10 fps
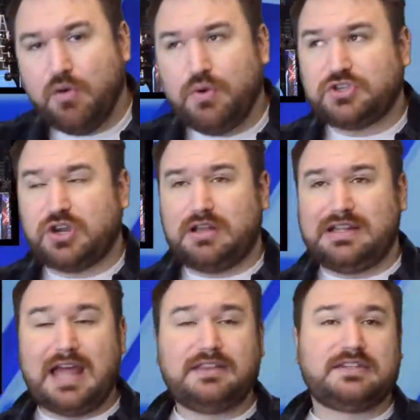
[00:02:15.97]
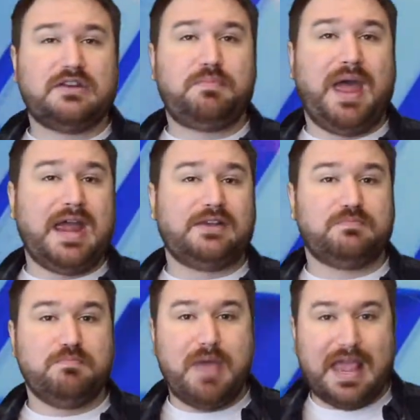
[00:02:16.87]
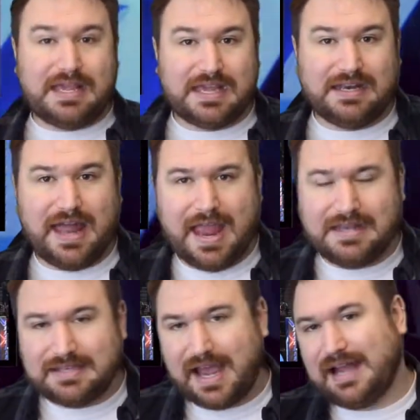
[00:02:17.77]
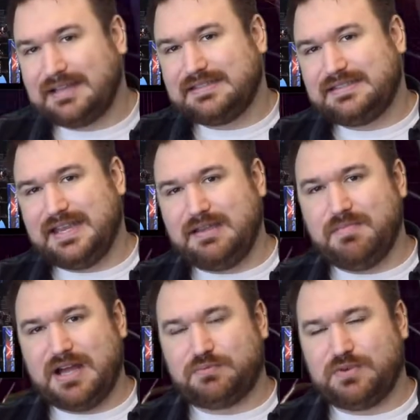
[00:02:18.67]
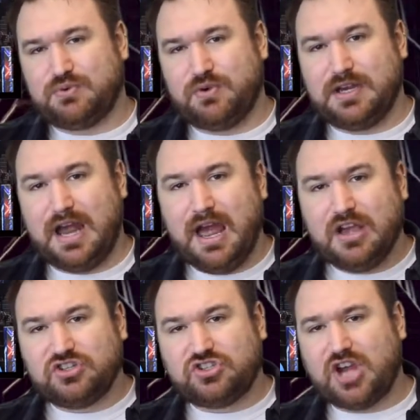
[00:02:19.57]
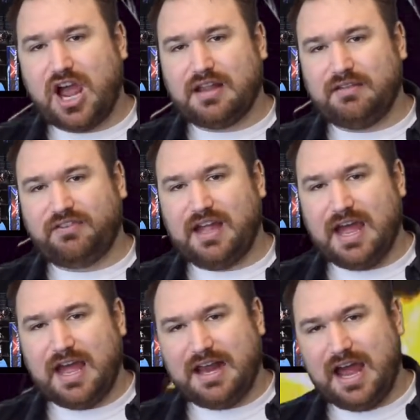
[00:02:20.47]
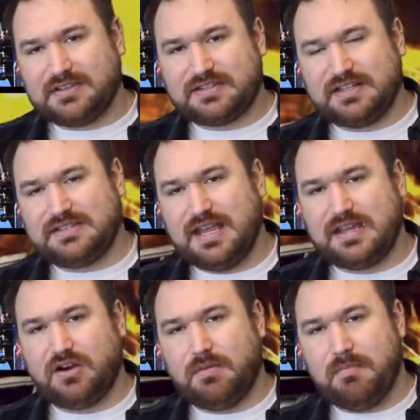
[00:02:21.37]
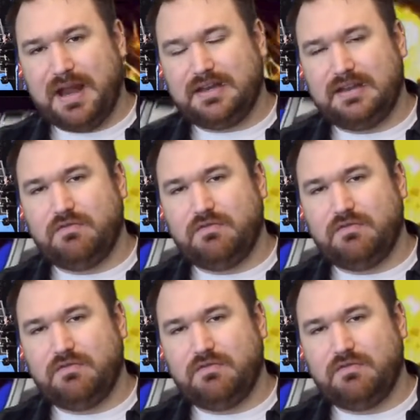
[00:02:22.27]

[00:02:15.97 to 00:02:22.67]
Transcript: which led to Paige making a tag team match between Charlotte Flair and Asuka taking on Mandy